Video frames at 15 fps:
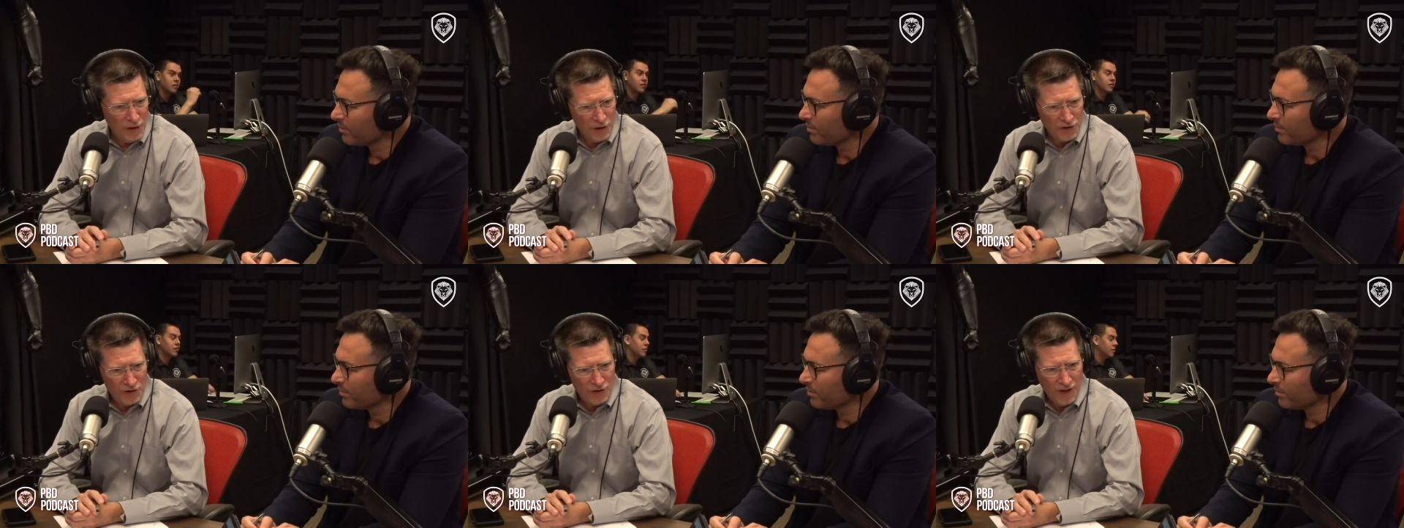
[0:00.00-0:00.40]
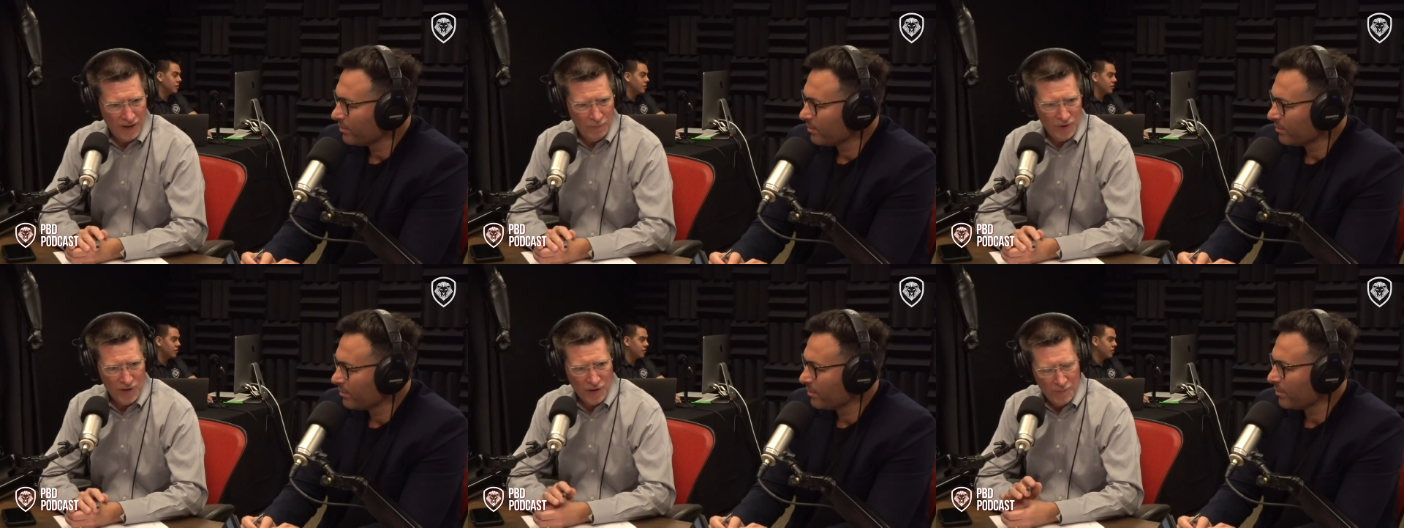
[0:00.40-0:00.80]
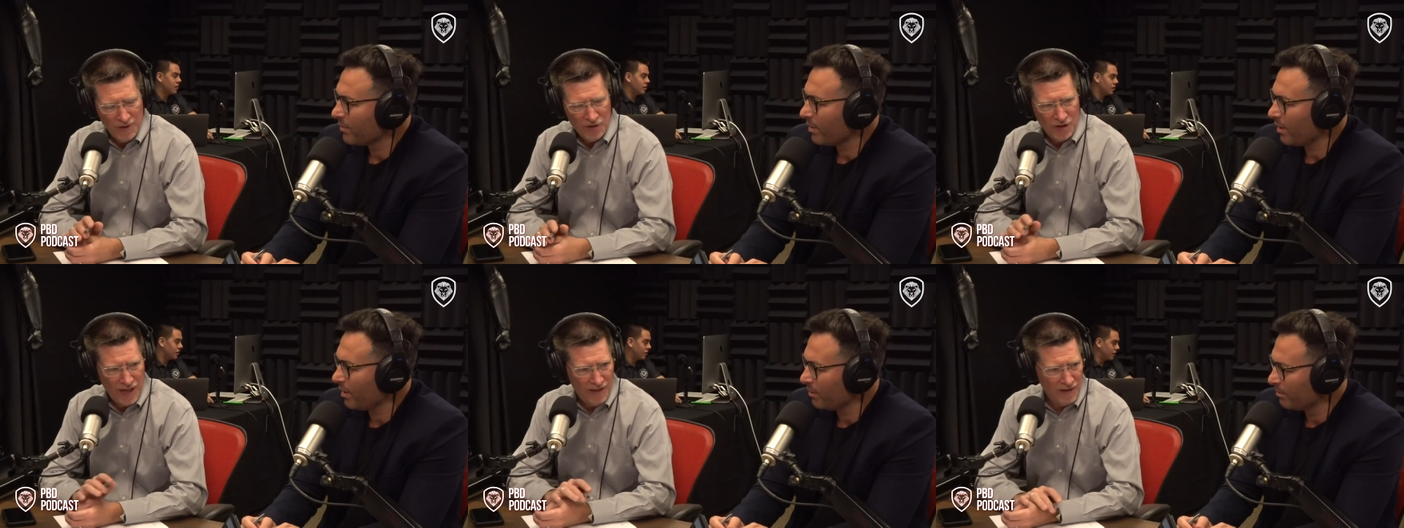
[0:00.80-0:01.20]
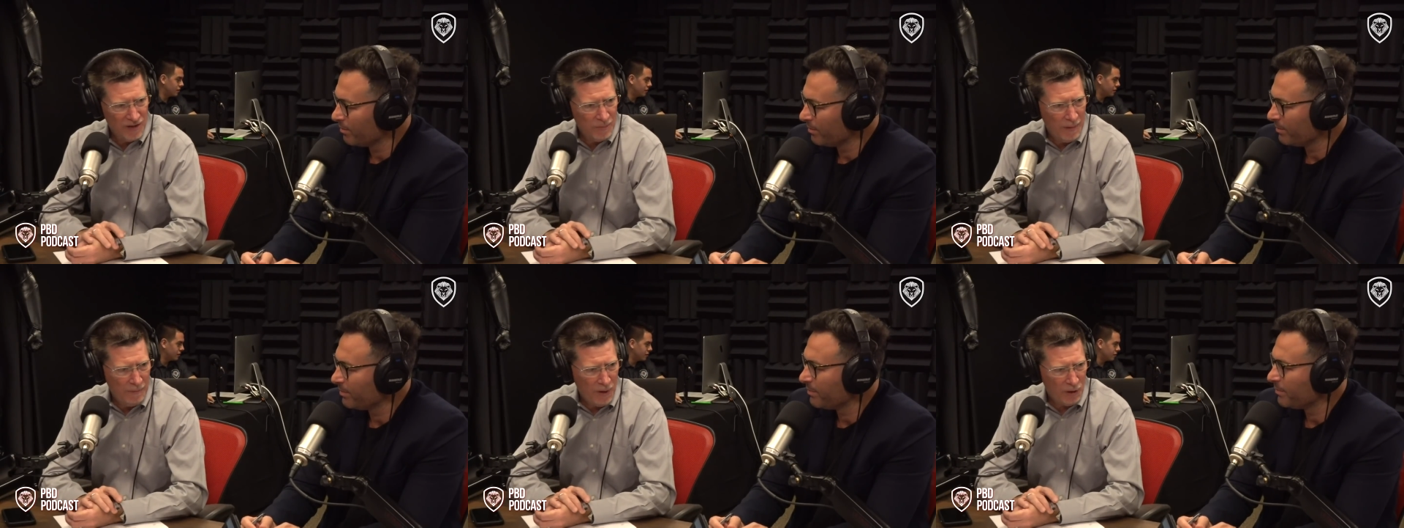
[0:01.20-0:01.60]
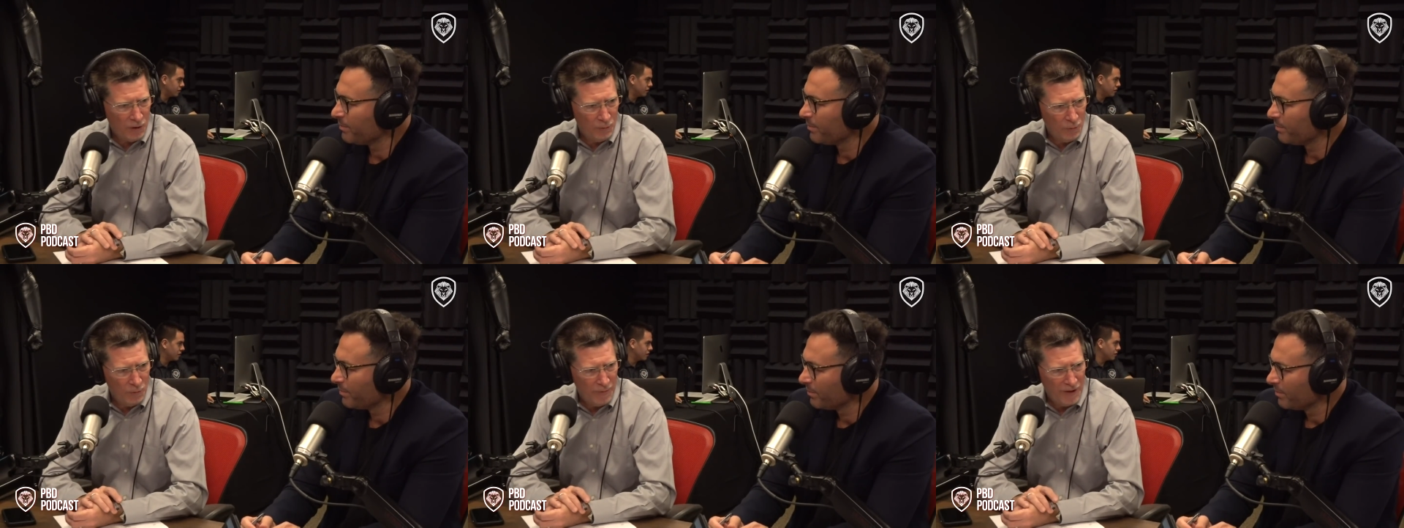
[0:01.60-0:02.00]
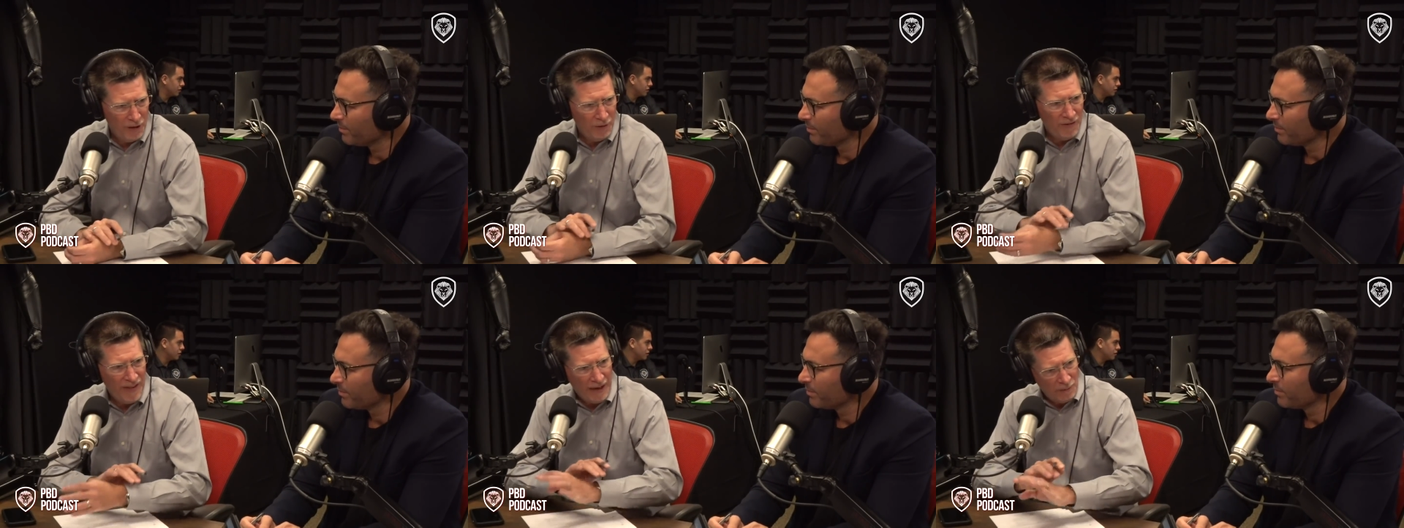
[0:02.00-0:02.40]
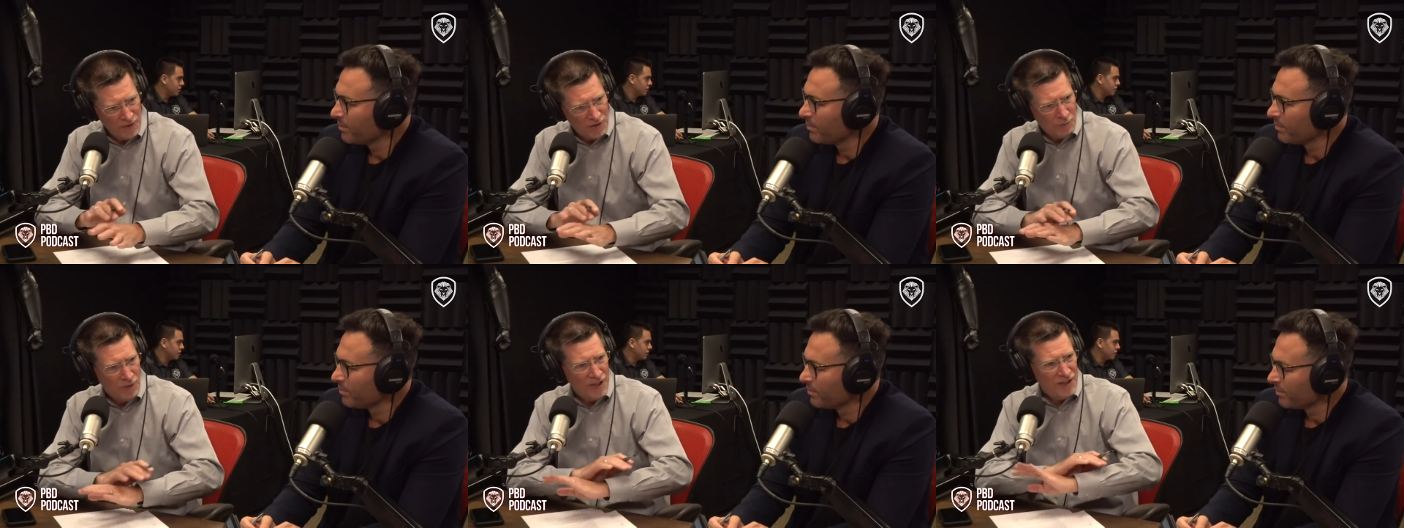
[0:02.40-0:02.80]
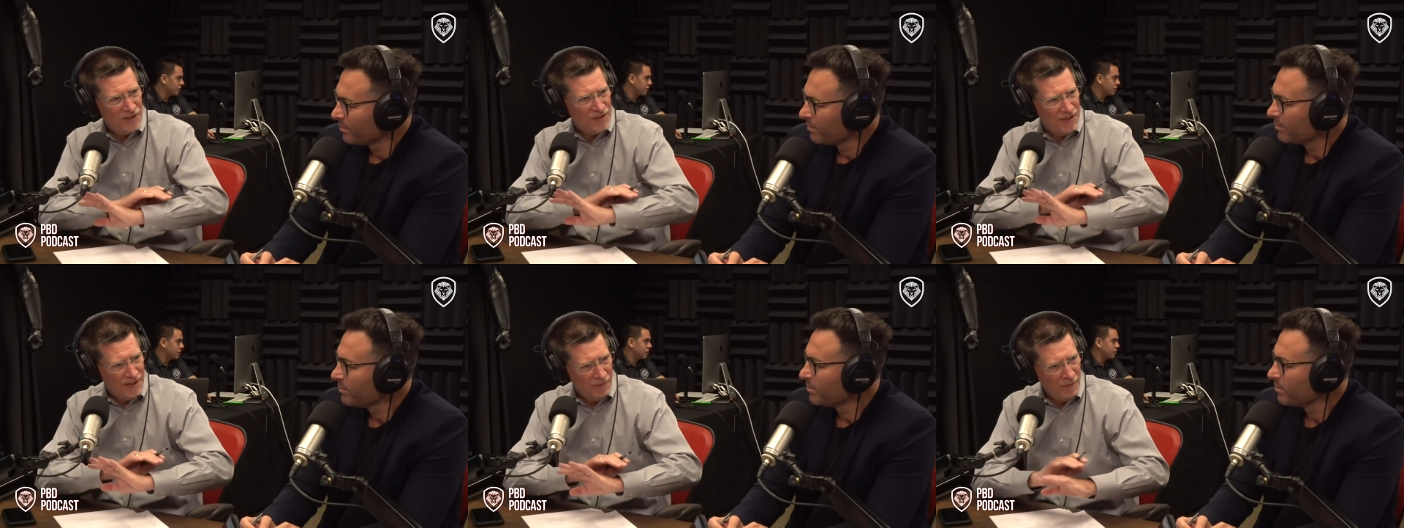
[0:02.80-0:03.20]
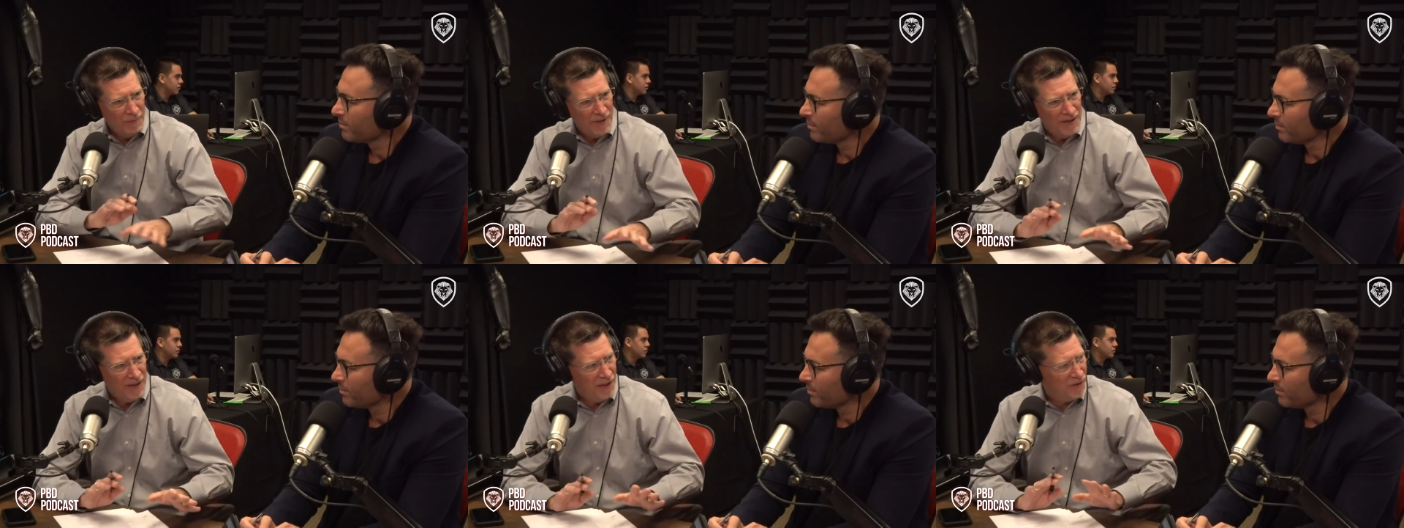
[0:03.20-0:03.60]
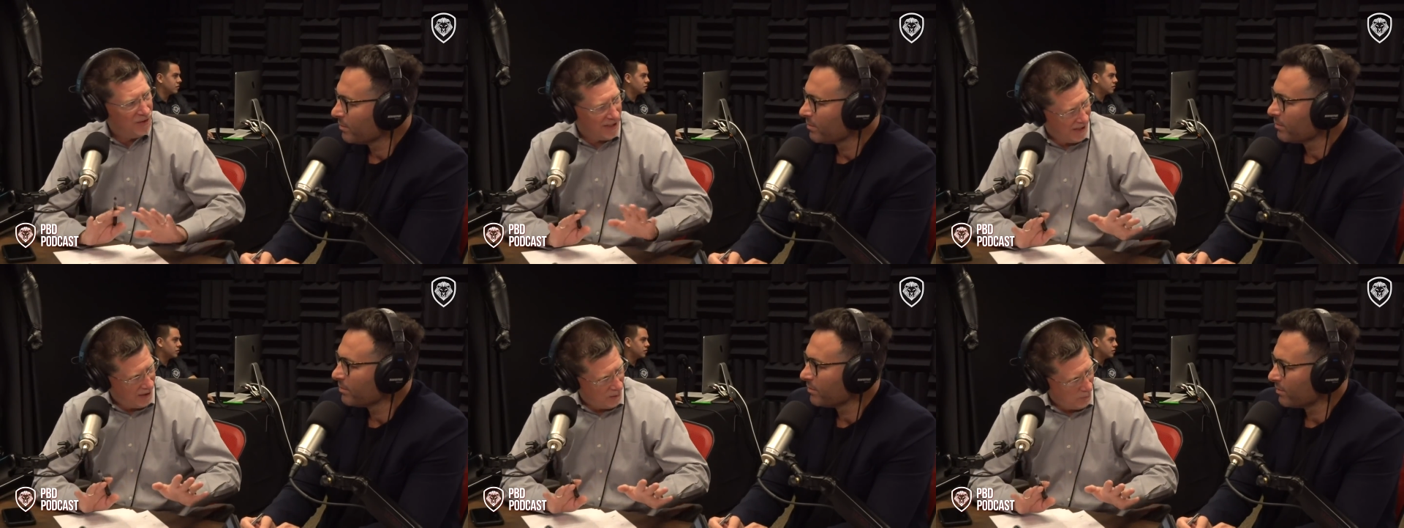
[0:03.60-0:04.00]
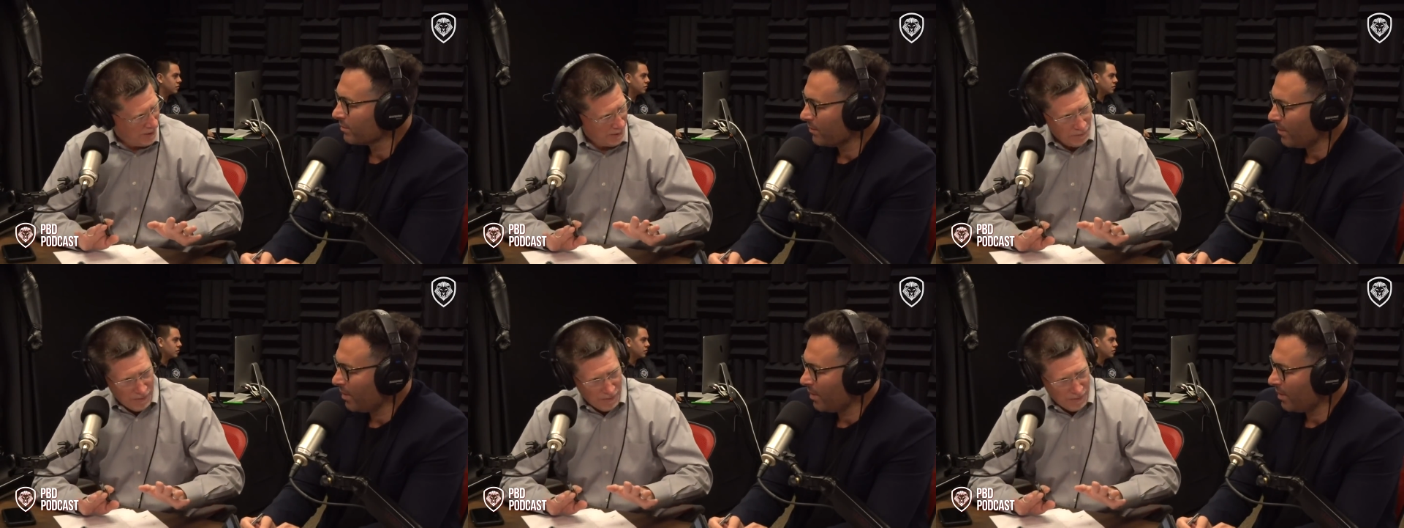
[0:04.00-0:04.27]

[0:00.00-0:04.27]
Speaker 1: Bush was going to be challenged by Marco Rubio, and that was the race, and everybody else get out of the